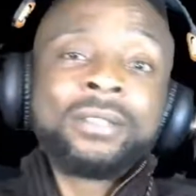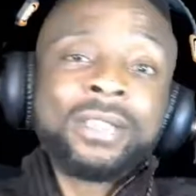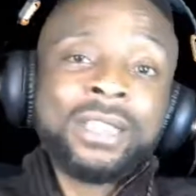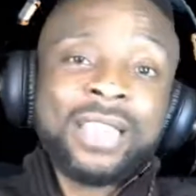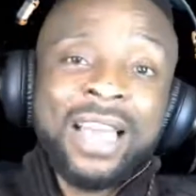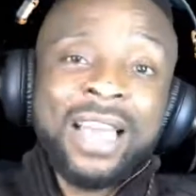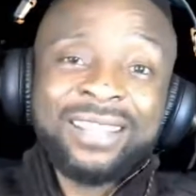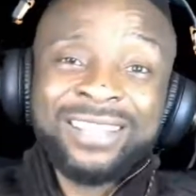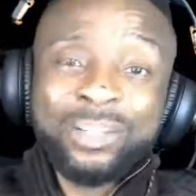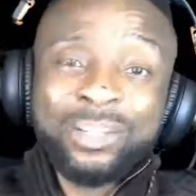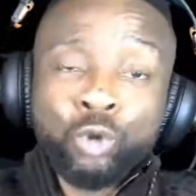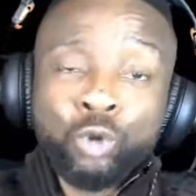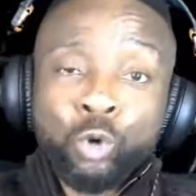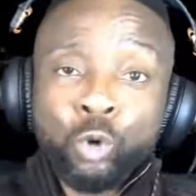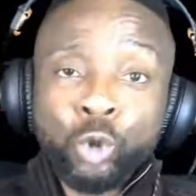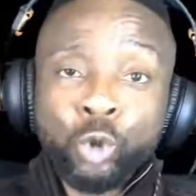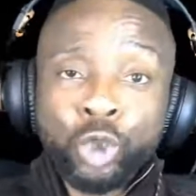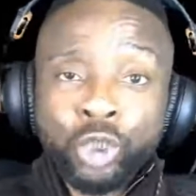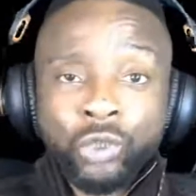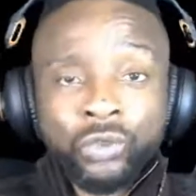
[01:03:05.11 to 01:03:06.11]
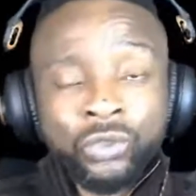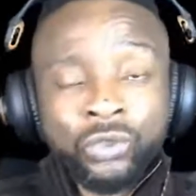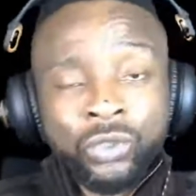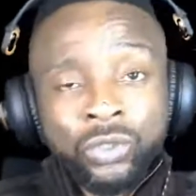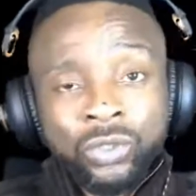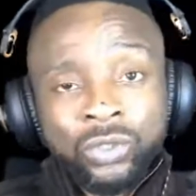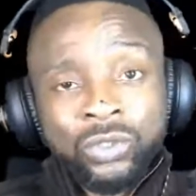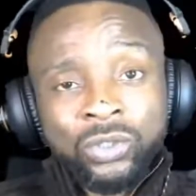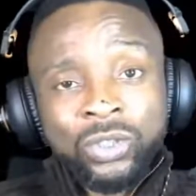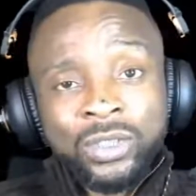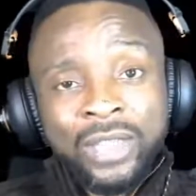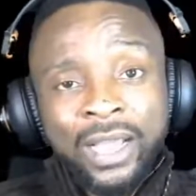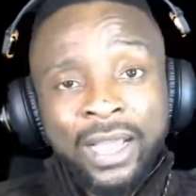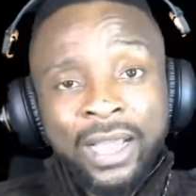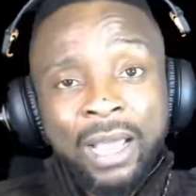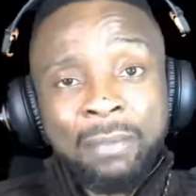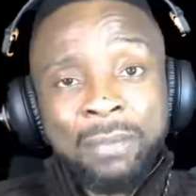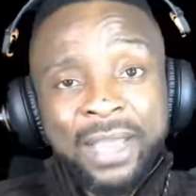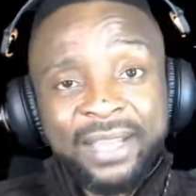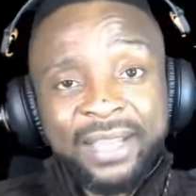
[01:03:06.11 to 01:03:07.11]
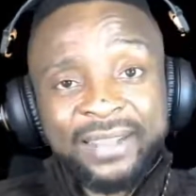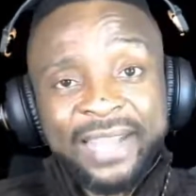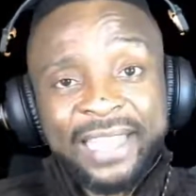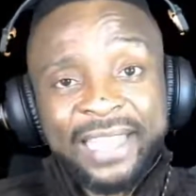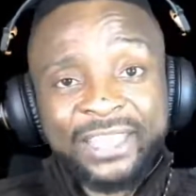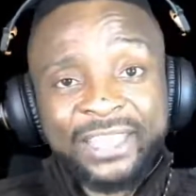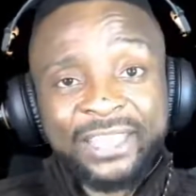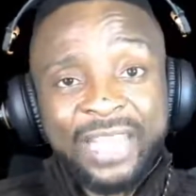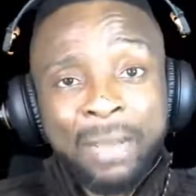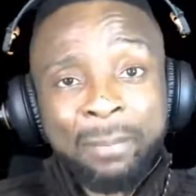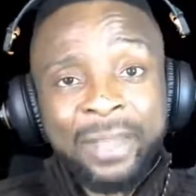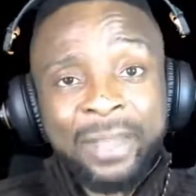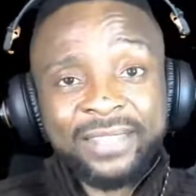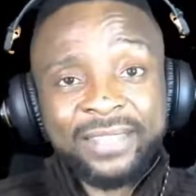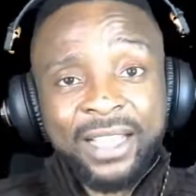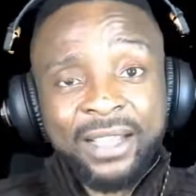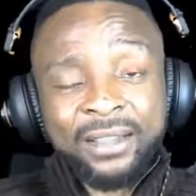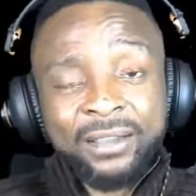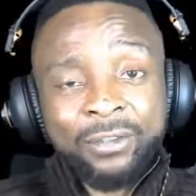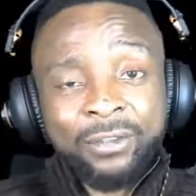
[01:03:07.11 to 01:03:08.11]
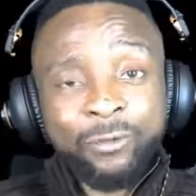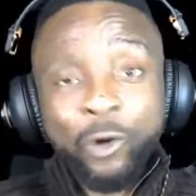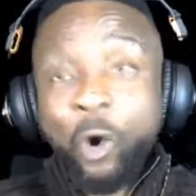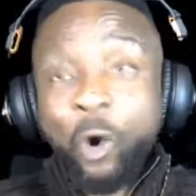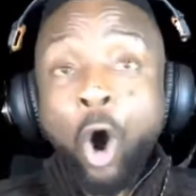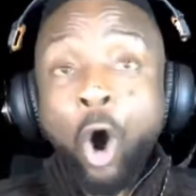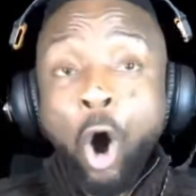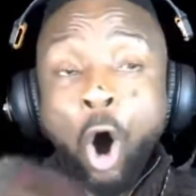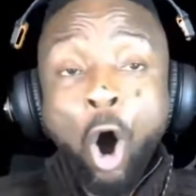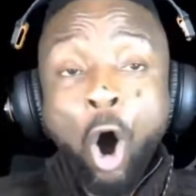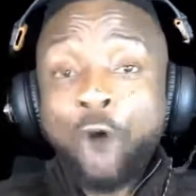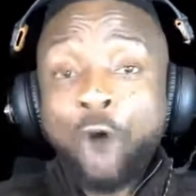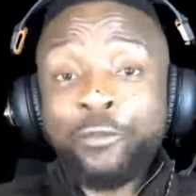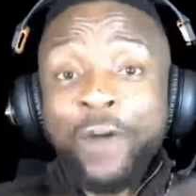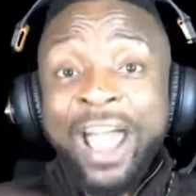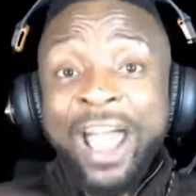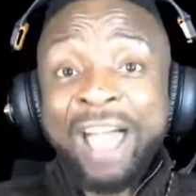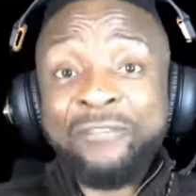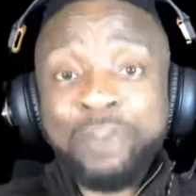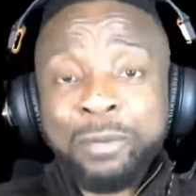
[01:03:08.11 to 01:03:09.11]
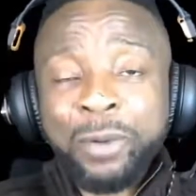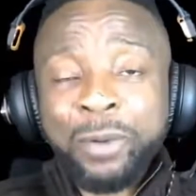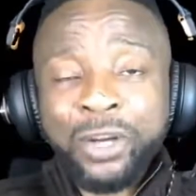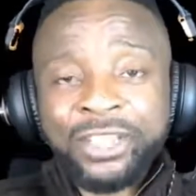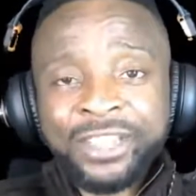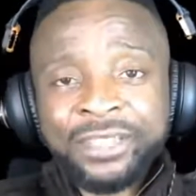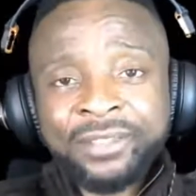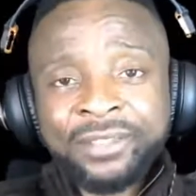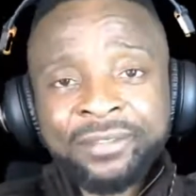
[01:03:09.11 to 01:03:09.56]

he has a solution that can make Nigeria better for everybody.